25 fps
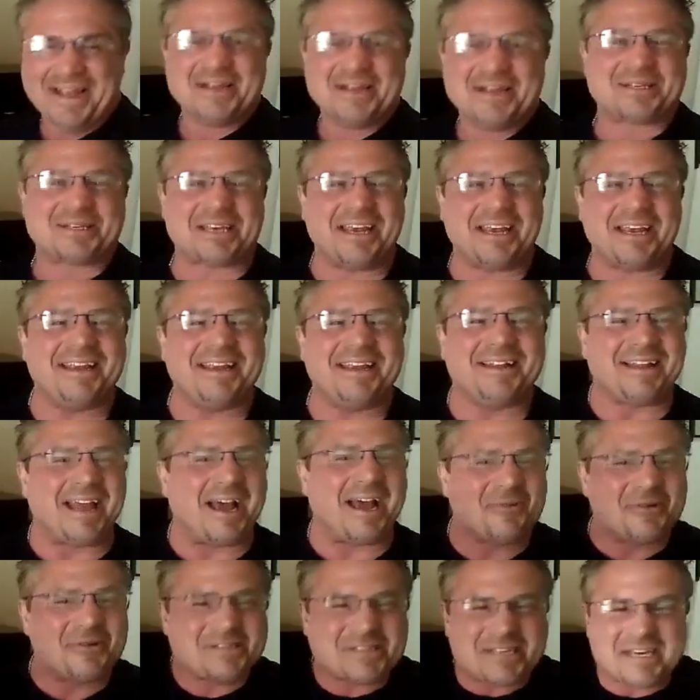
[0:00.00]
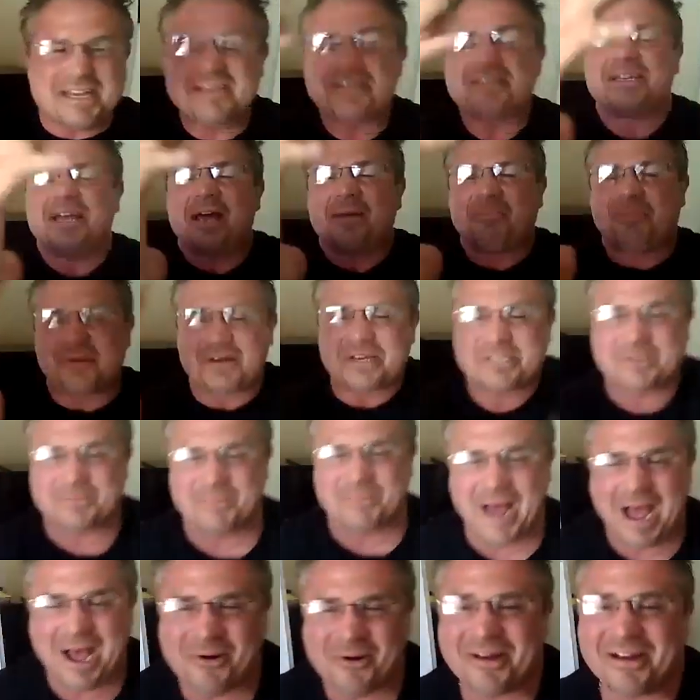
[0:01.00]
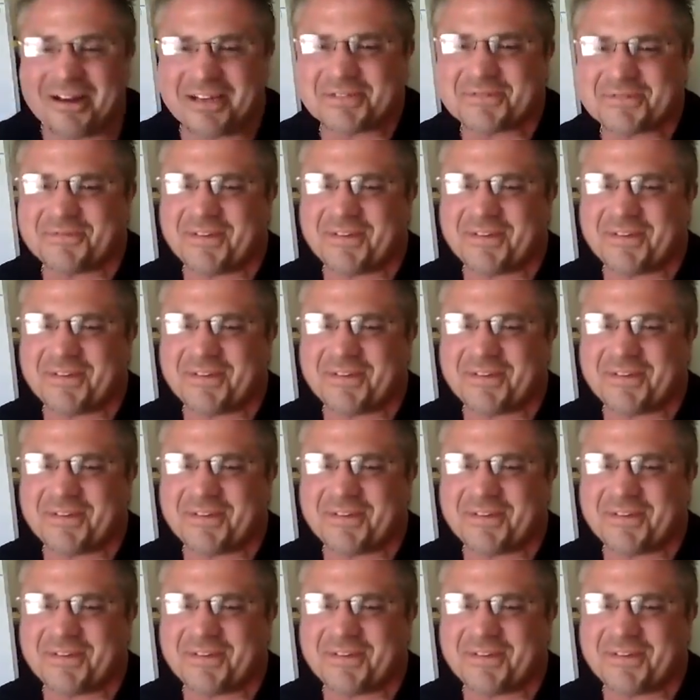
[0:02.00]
See, that was easy. I put a smile on his